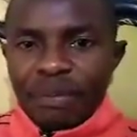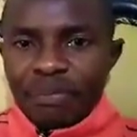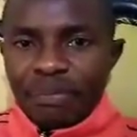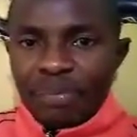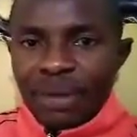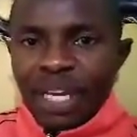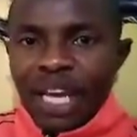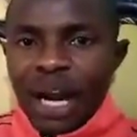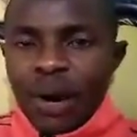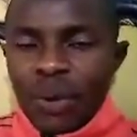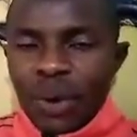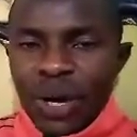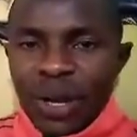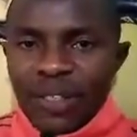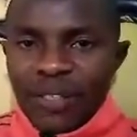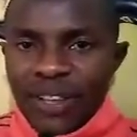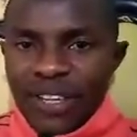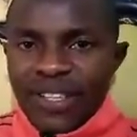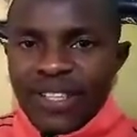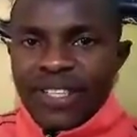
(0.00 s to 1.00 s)
Be aware
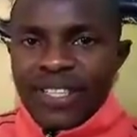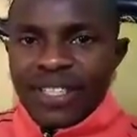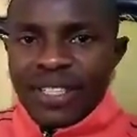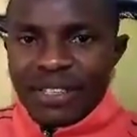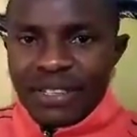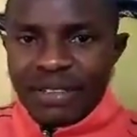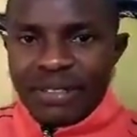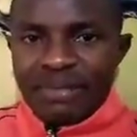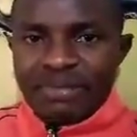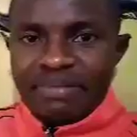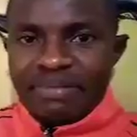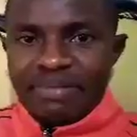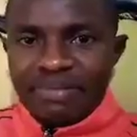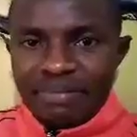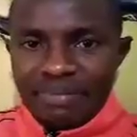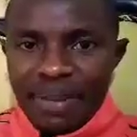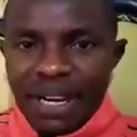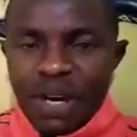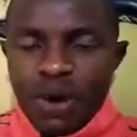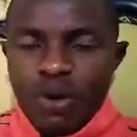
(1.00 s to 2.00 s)
that
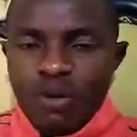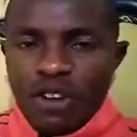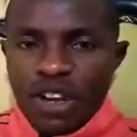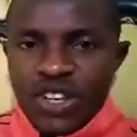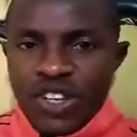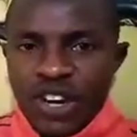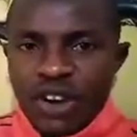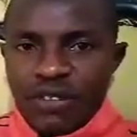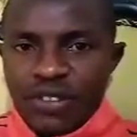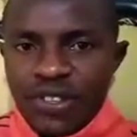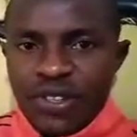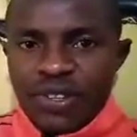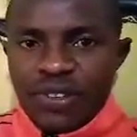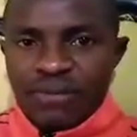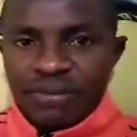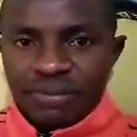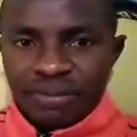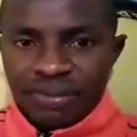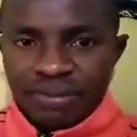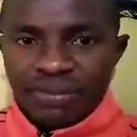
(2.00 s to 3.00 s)
bank overdrafts
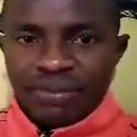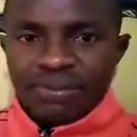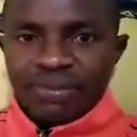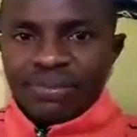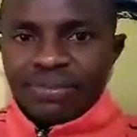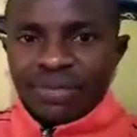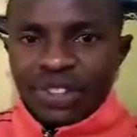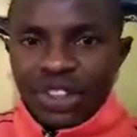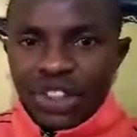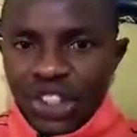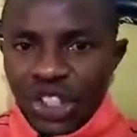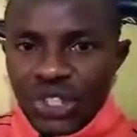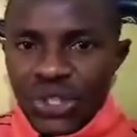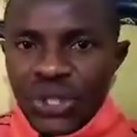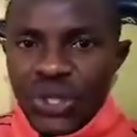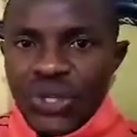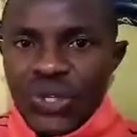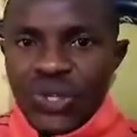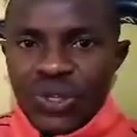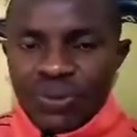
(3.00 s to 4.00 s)

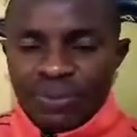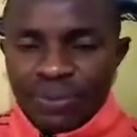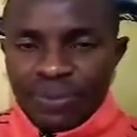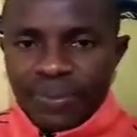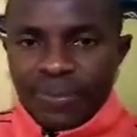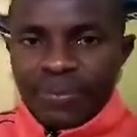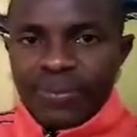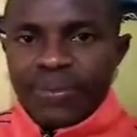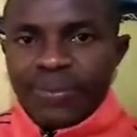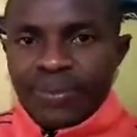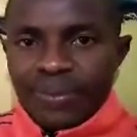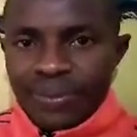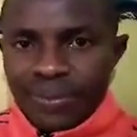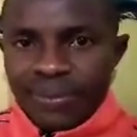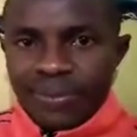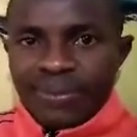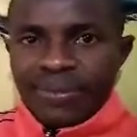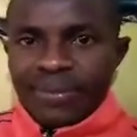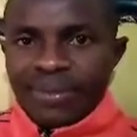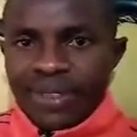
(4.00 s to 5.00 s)
charges
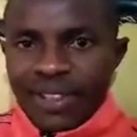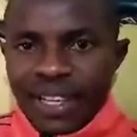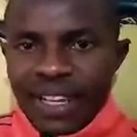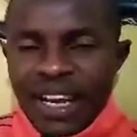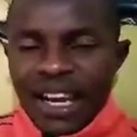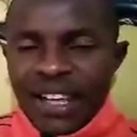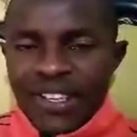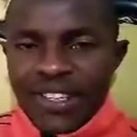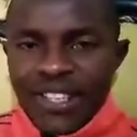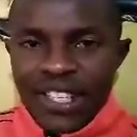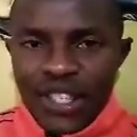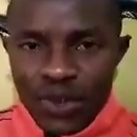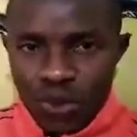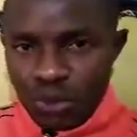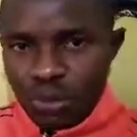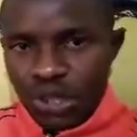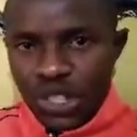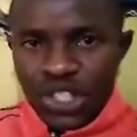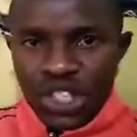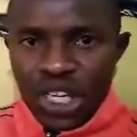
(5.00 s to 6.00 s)
are said to
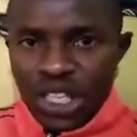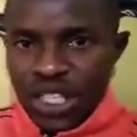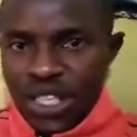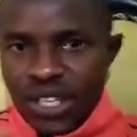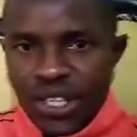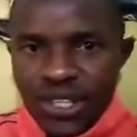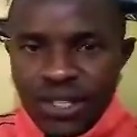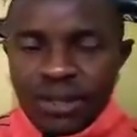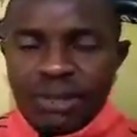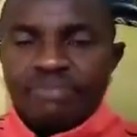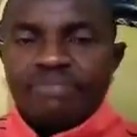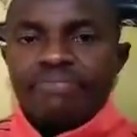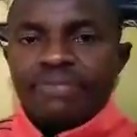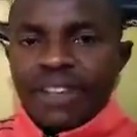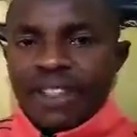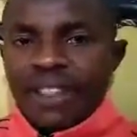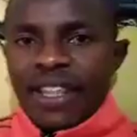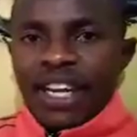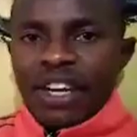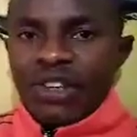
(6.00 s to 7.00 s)
be charges,
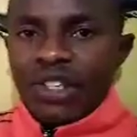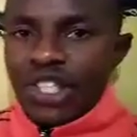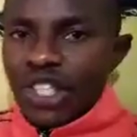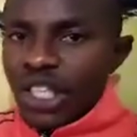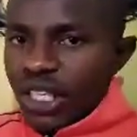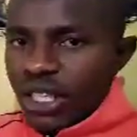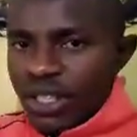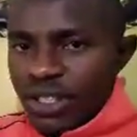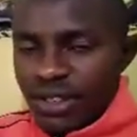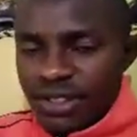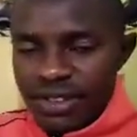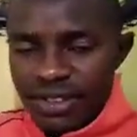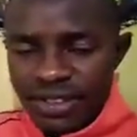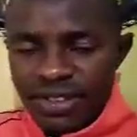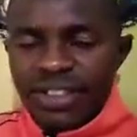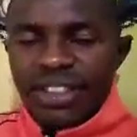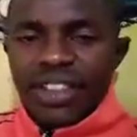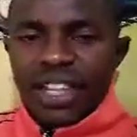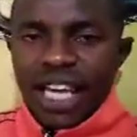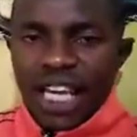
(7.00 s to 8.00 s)
but they are not charges.
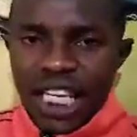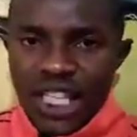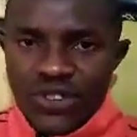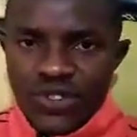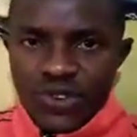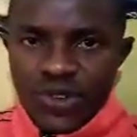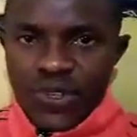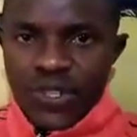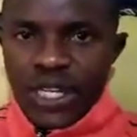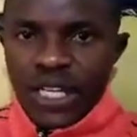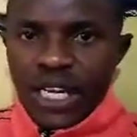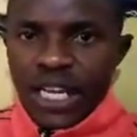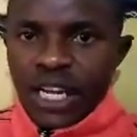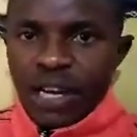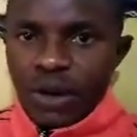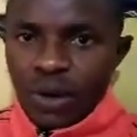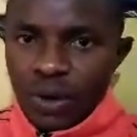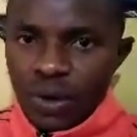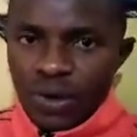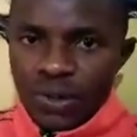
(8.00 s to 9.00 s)
They are interest like
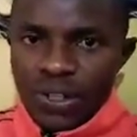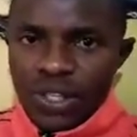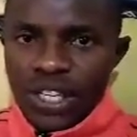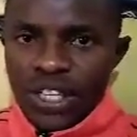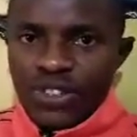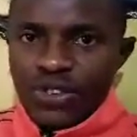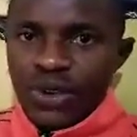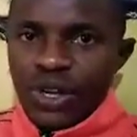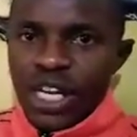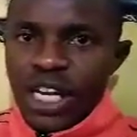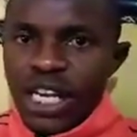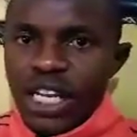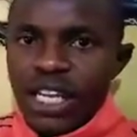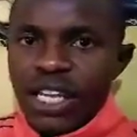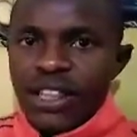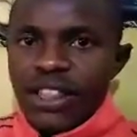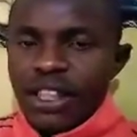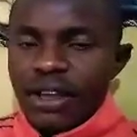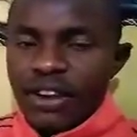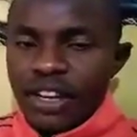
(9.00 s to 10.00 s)
loans. It's only
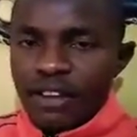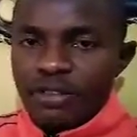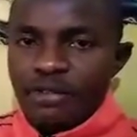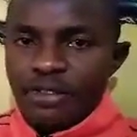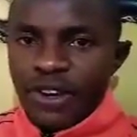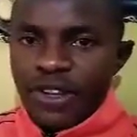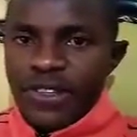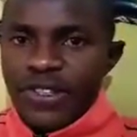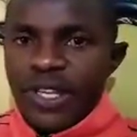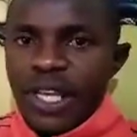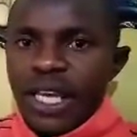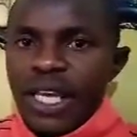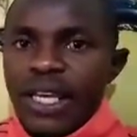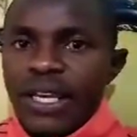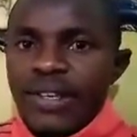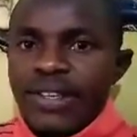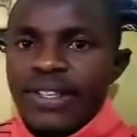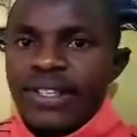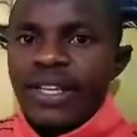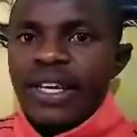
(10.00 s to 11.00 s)
the difference
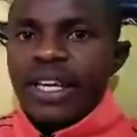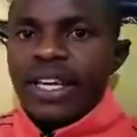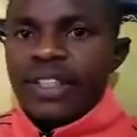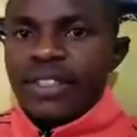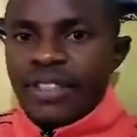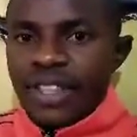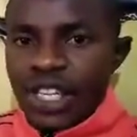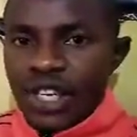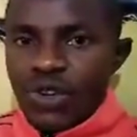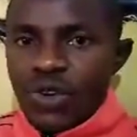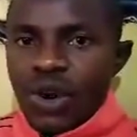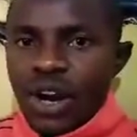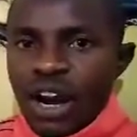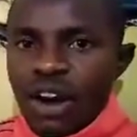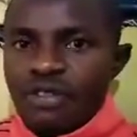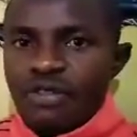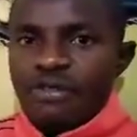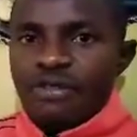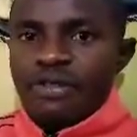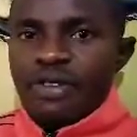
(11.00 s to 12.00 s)
is they don't
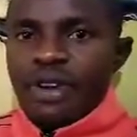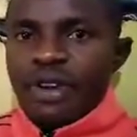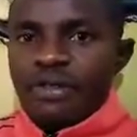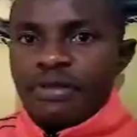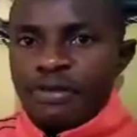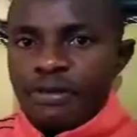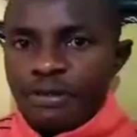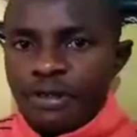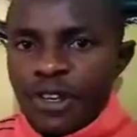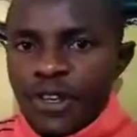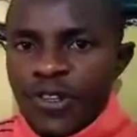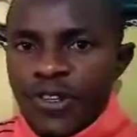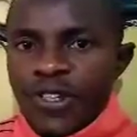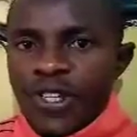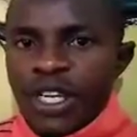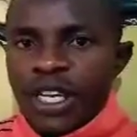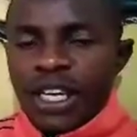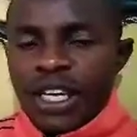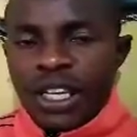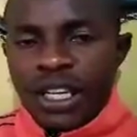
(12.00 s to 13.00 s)
have fixed
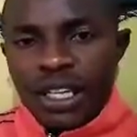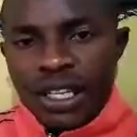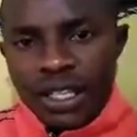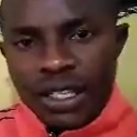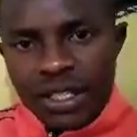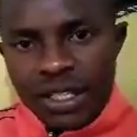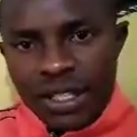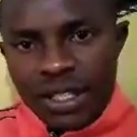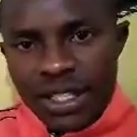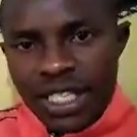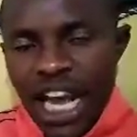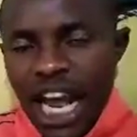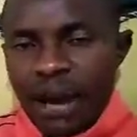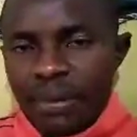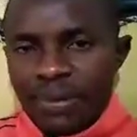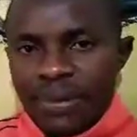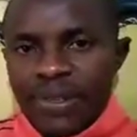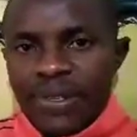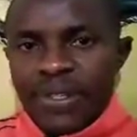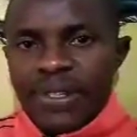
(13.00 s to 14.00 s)

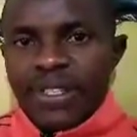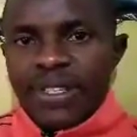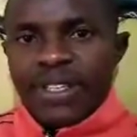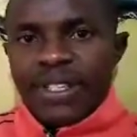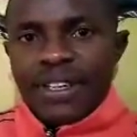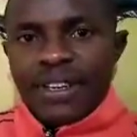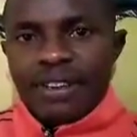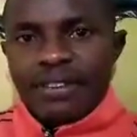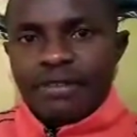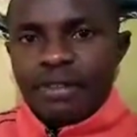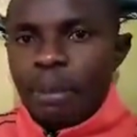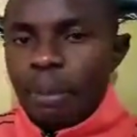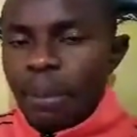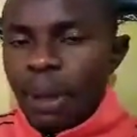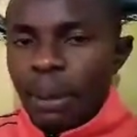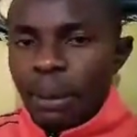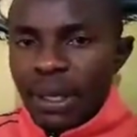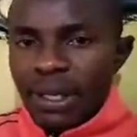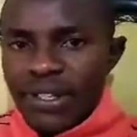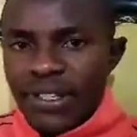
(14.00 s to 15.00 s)
terms for
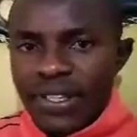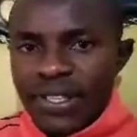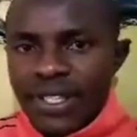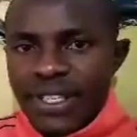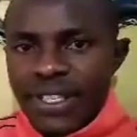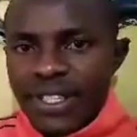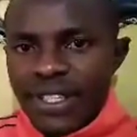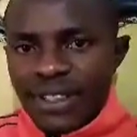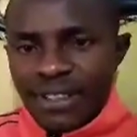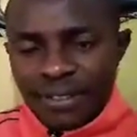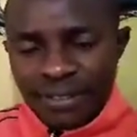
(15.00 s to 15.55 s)
payments.